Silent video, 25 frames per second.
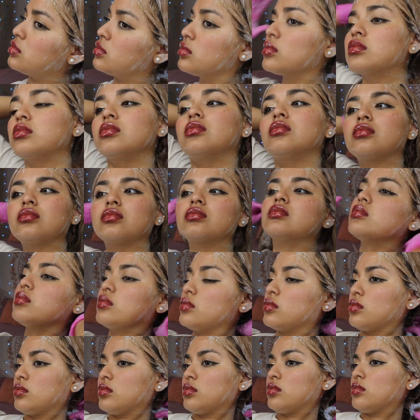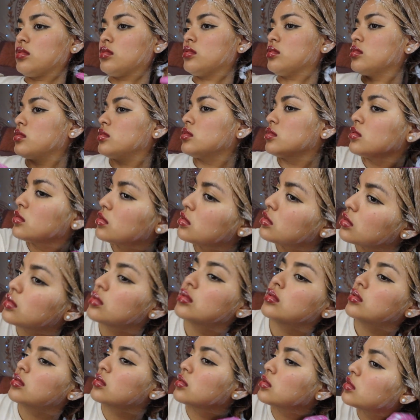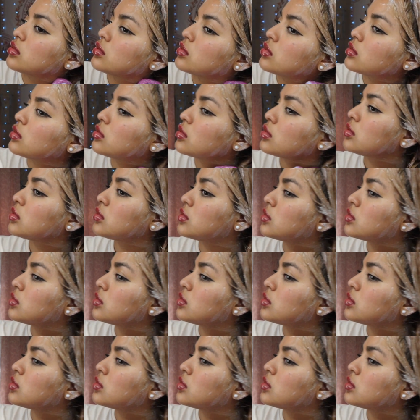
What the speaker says: And I of course checked the